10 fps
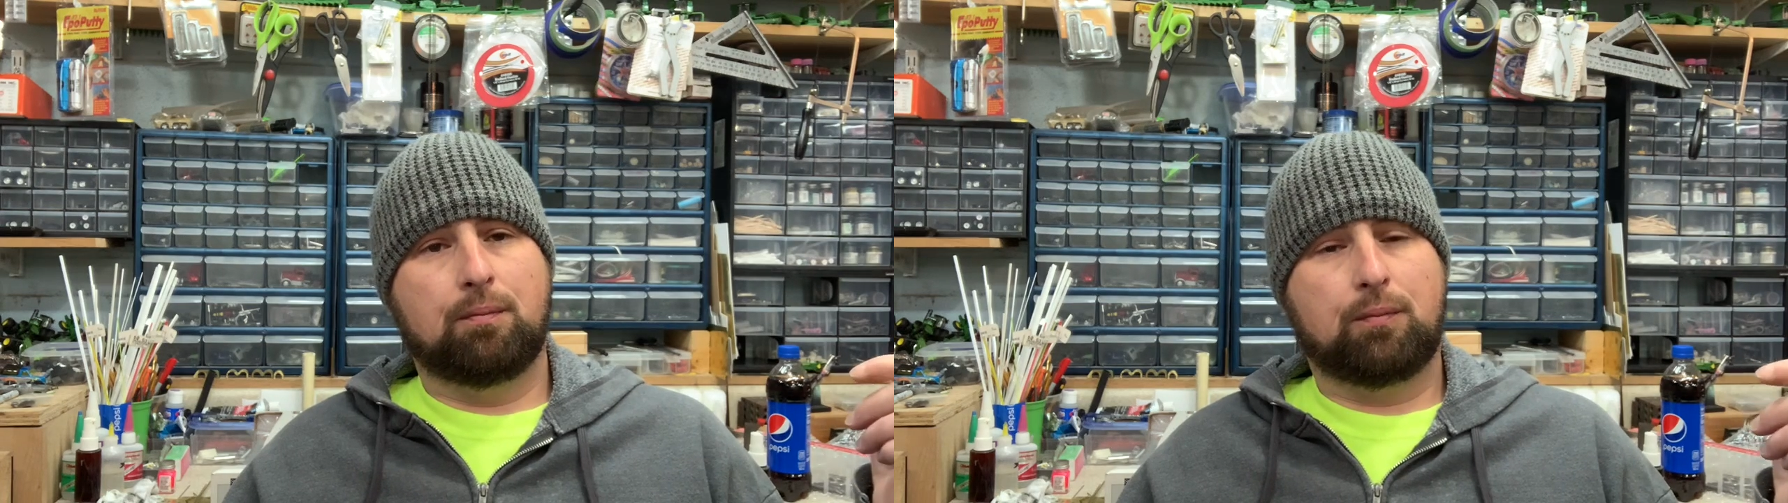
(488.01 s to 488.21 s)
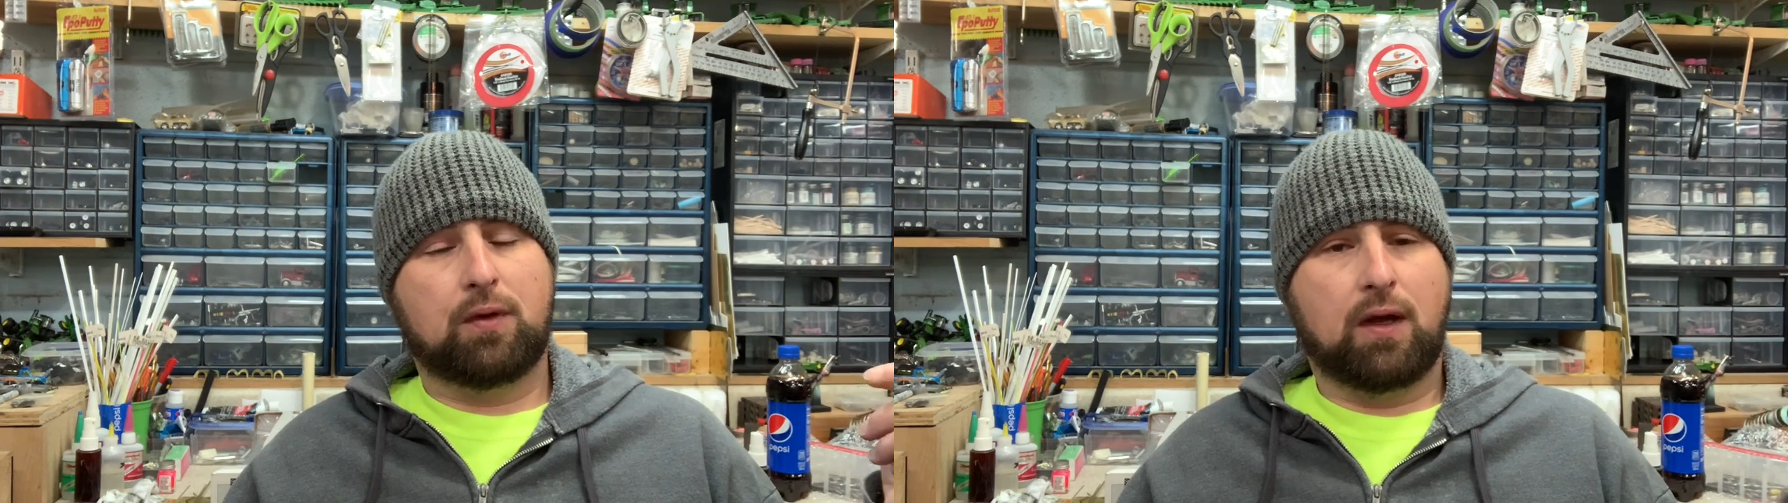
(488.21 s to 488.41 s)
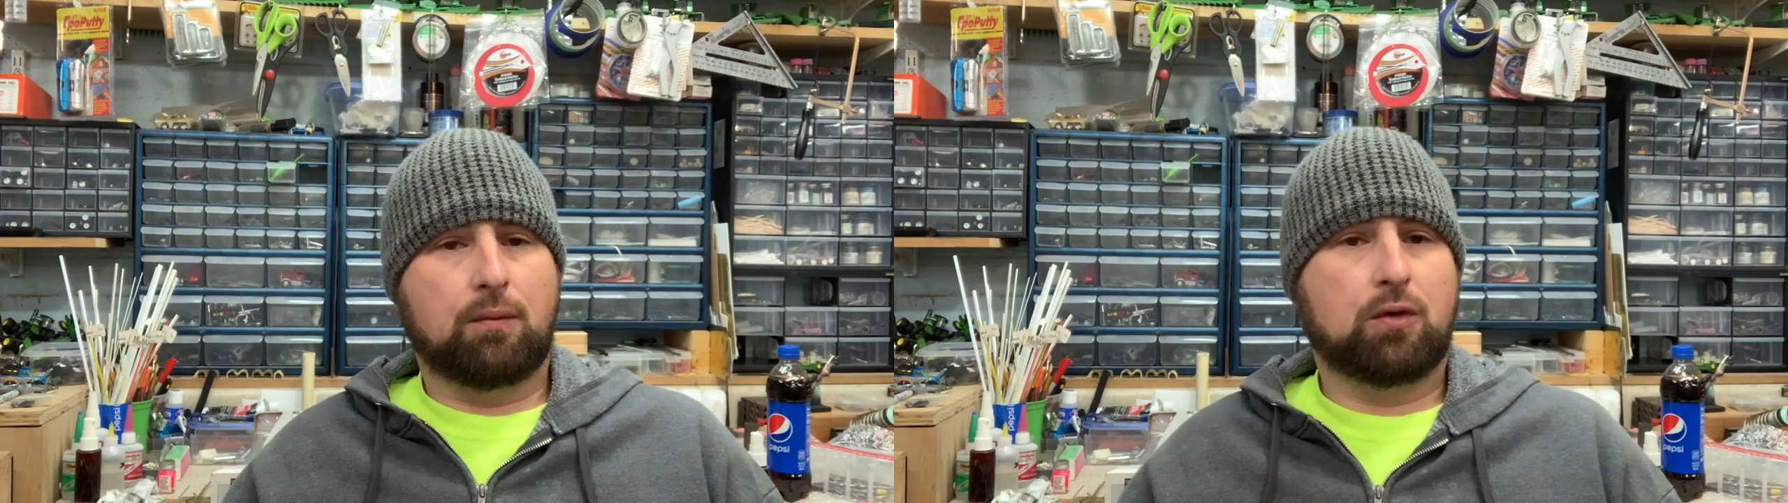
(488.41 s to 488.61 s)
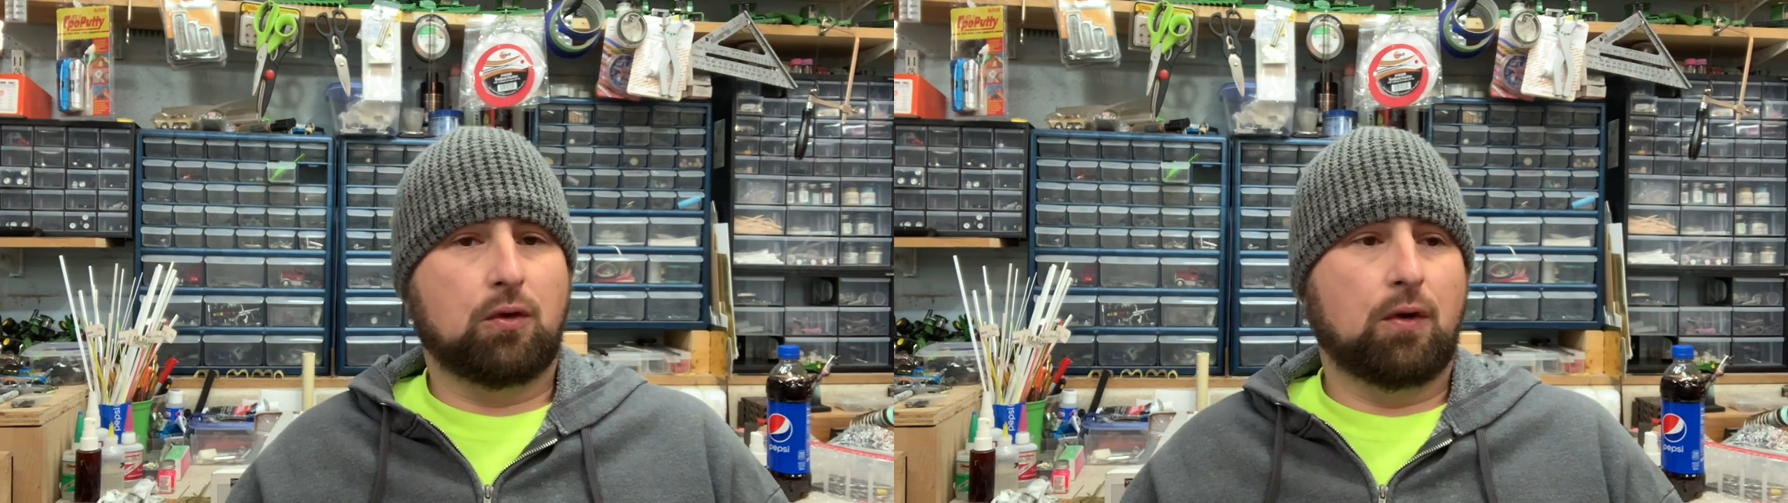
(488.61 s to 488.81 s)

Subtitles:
take them to